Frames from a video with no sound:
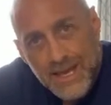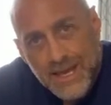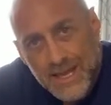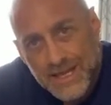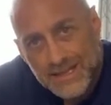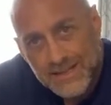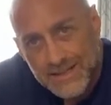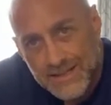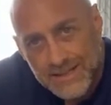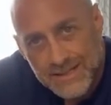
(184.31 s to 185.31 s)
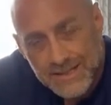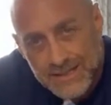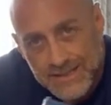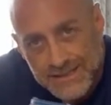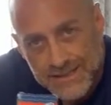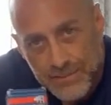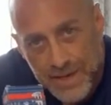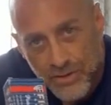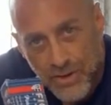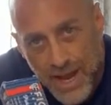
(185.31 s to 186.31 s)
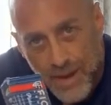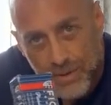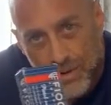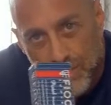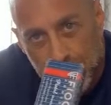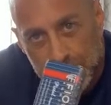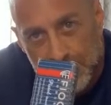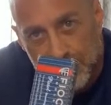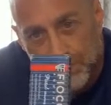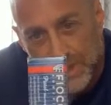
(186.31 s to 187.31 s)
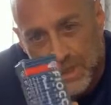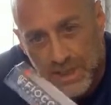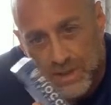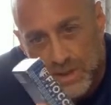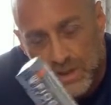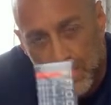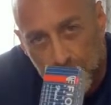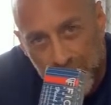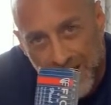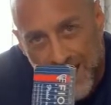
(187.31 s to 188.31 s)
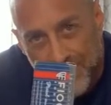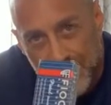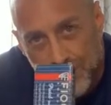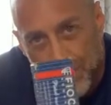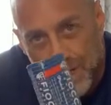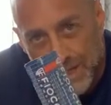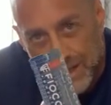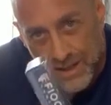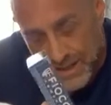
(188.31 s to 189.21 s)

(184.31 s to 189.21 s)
and some extra ammo. This can be a bit heavy, but